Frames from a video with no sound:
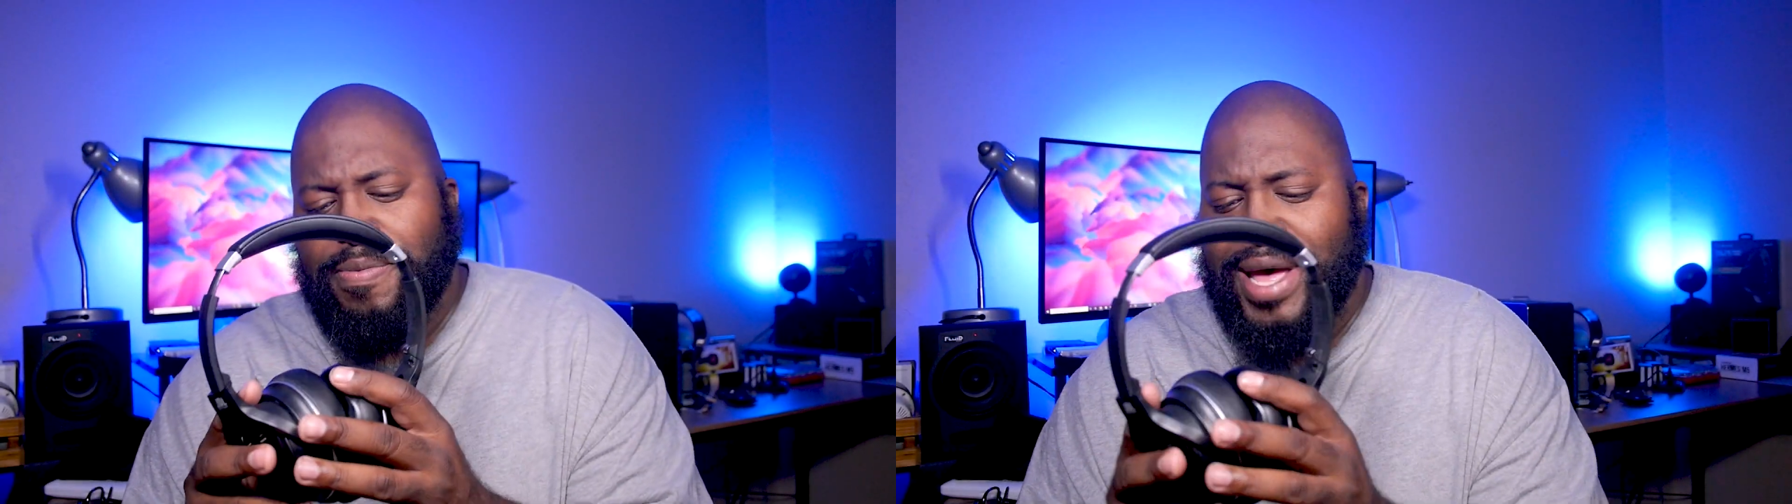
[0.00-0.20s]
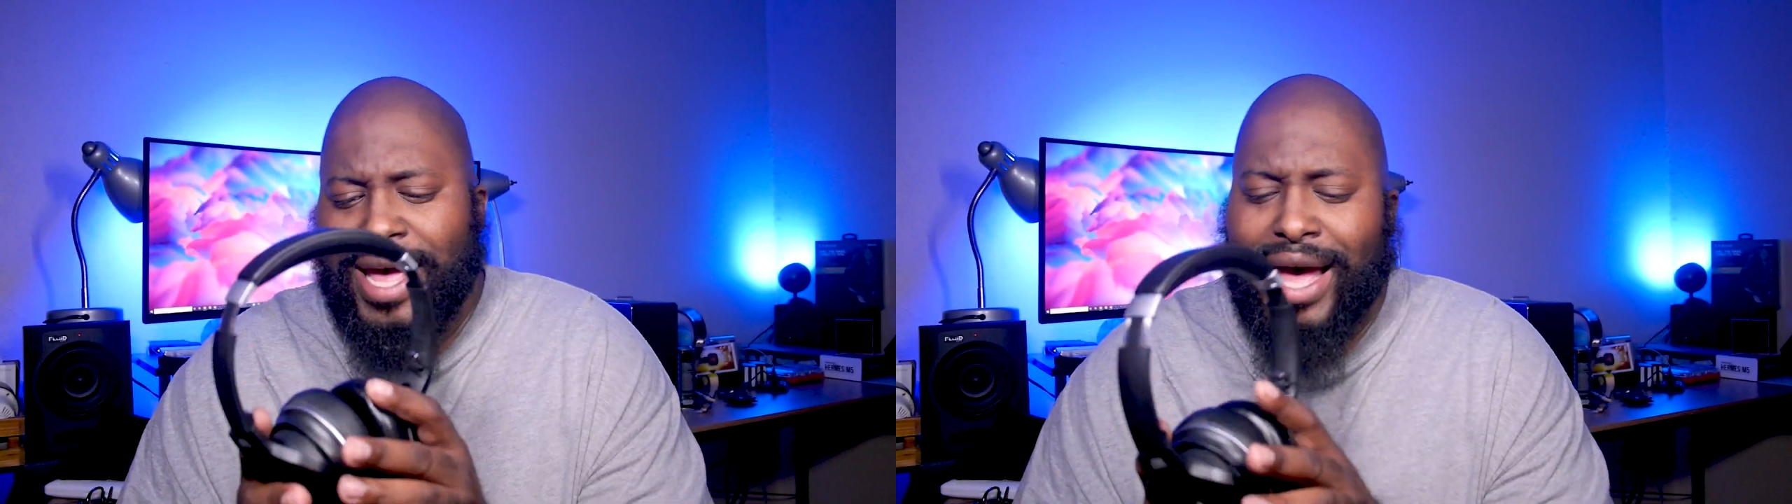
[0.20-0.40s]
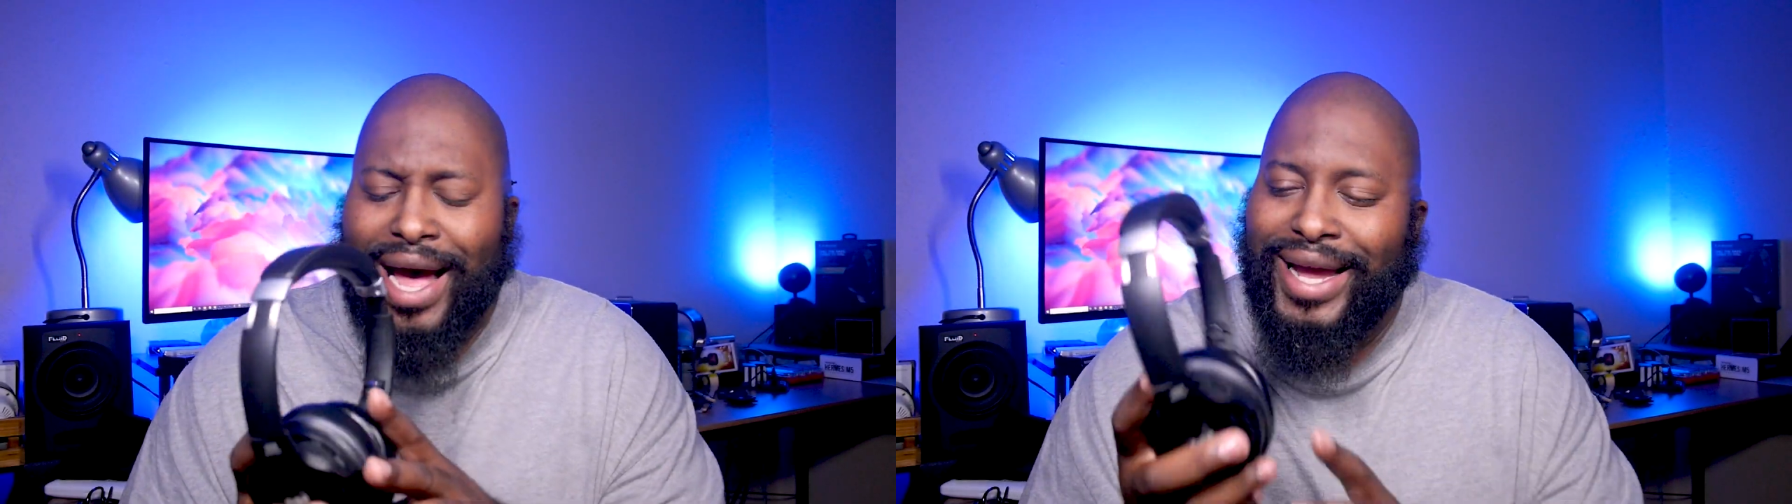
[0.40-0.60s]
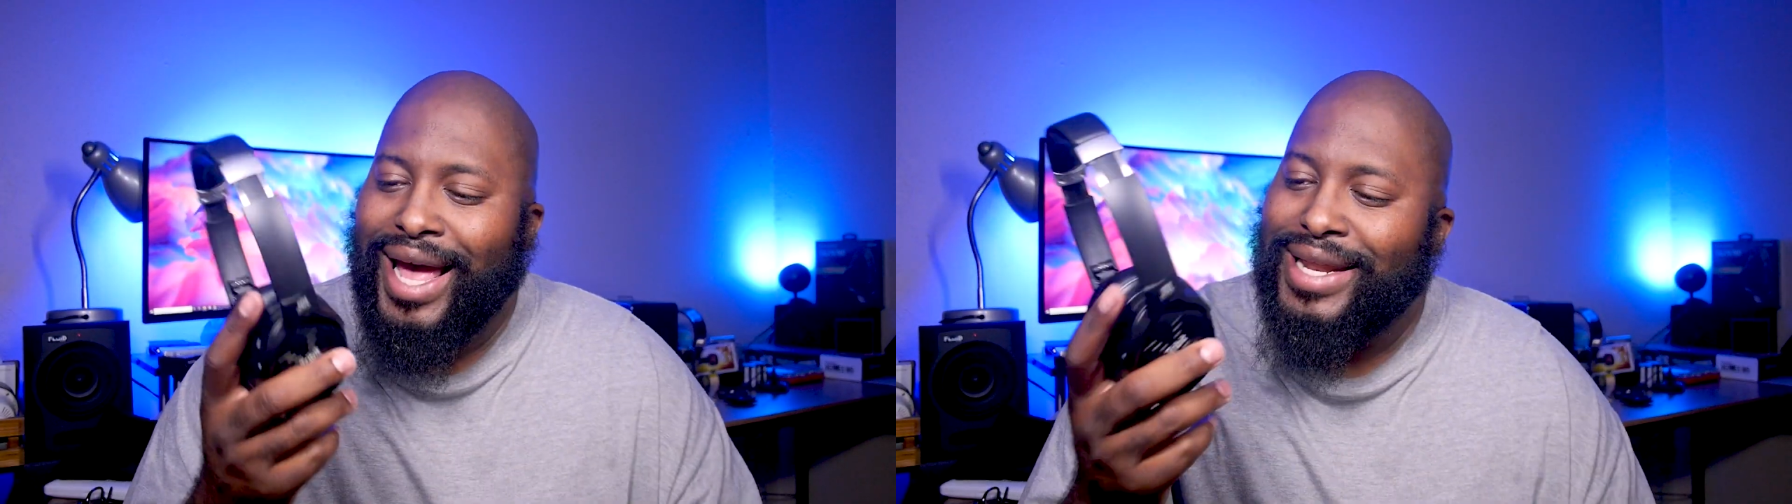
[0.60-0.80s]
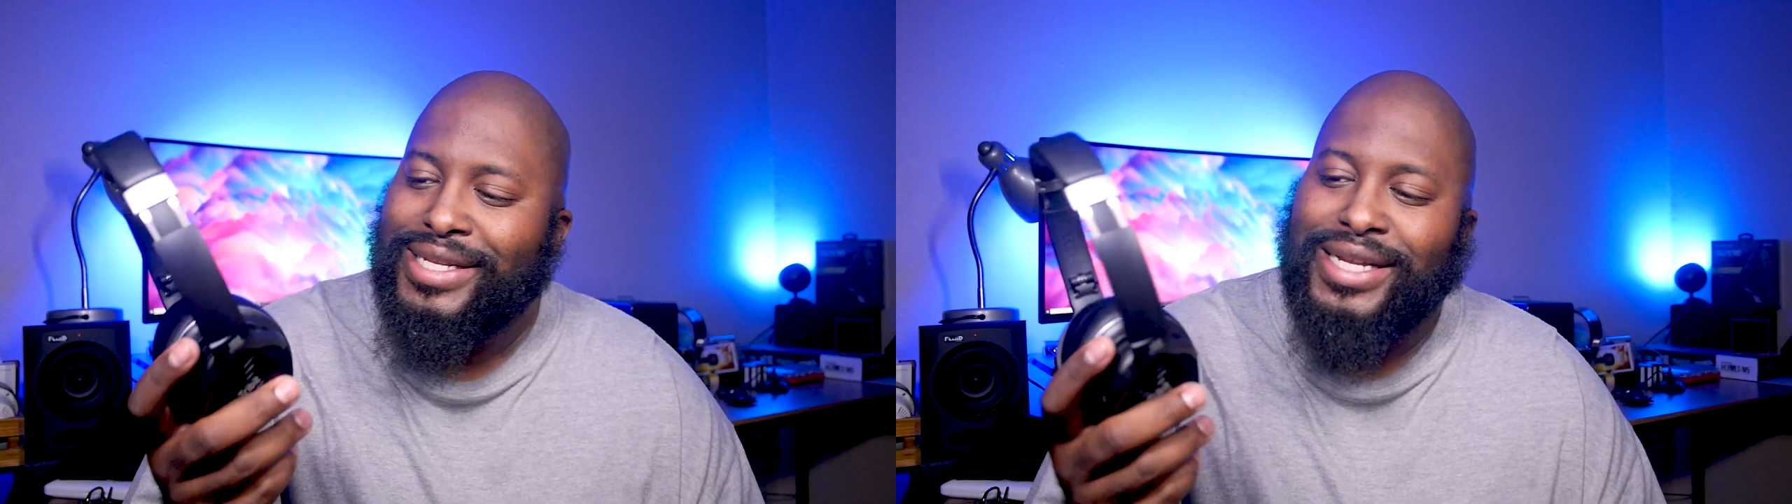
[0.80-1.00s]
man, I
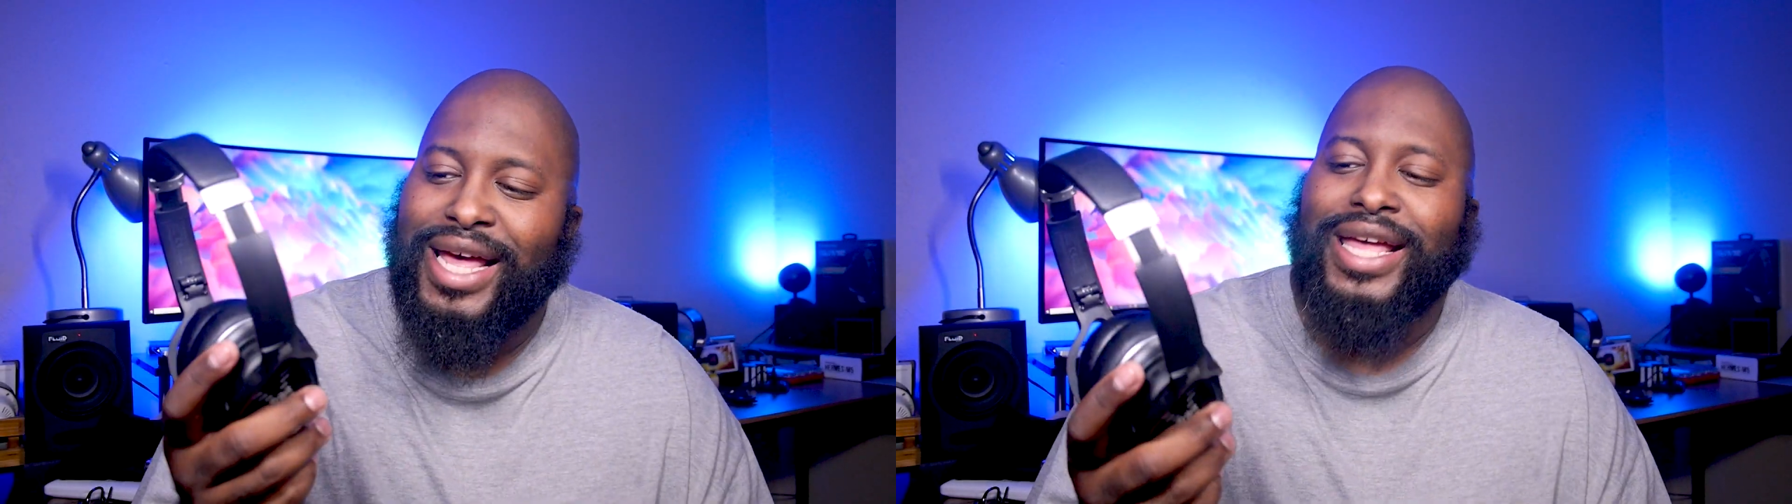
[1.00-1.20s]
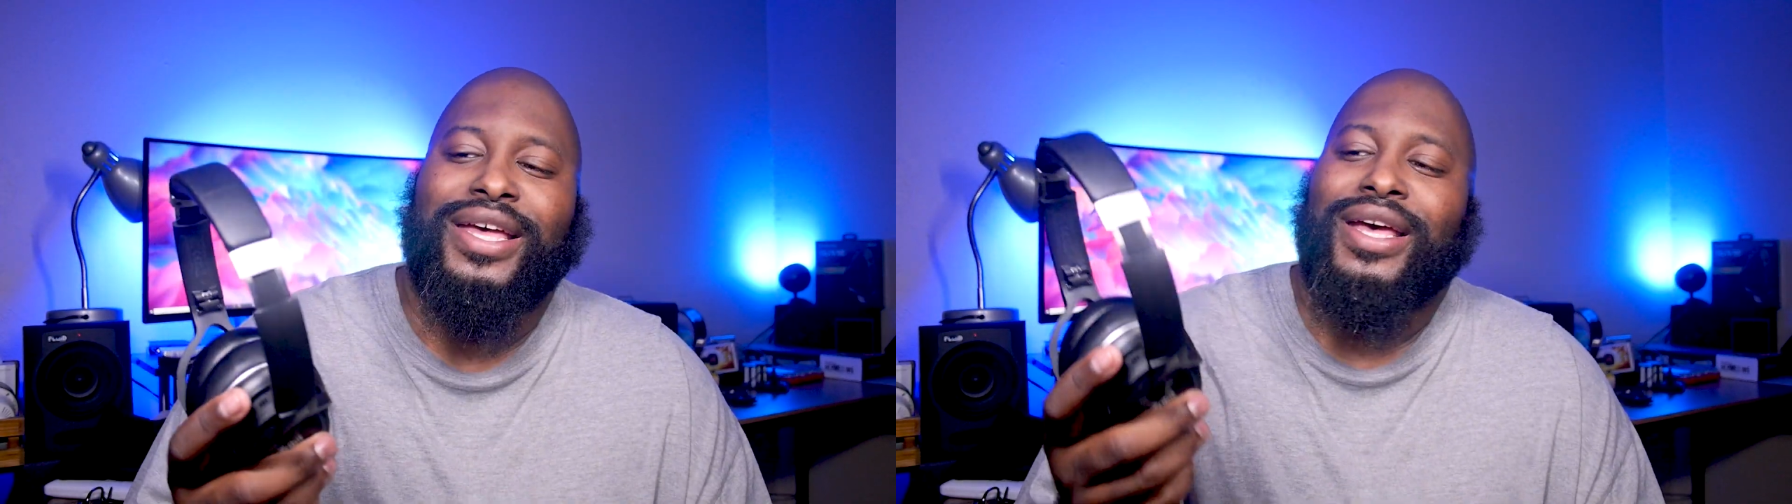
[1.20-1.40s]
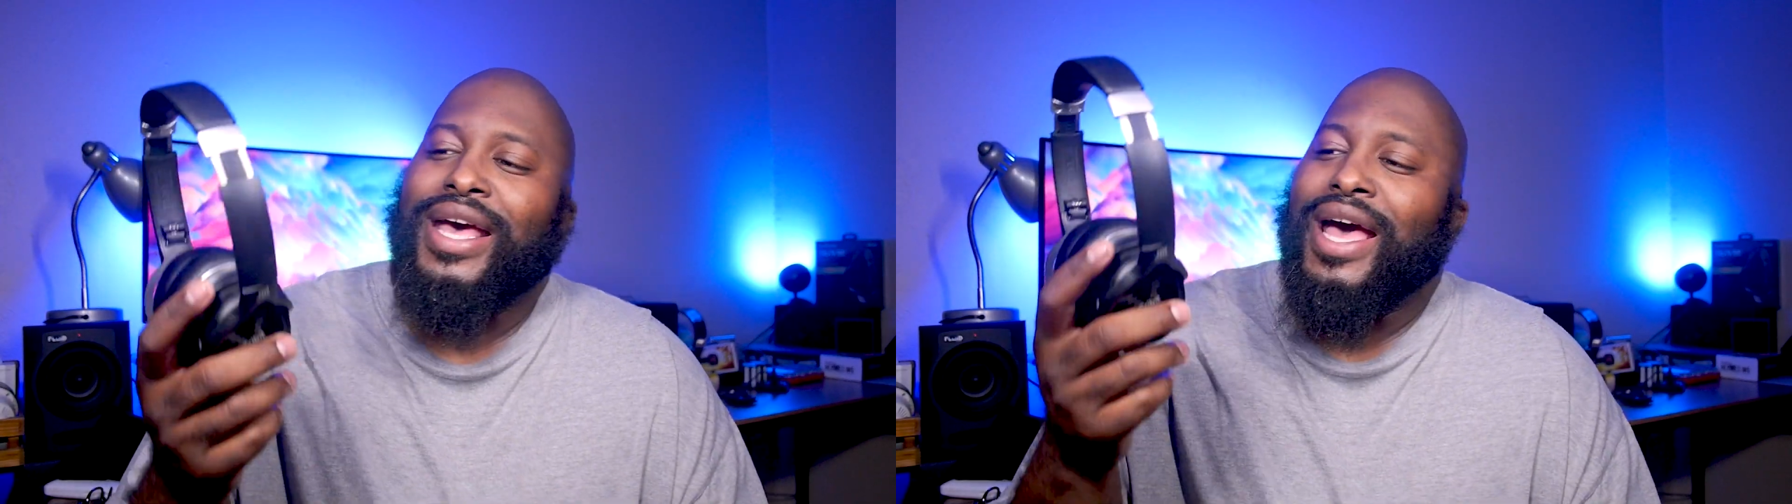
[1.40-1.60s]
gotta say,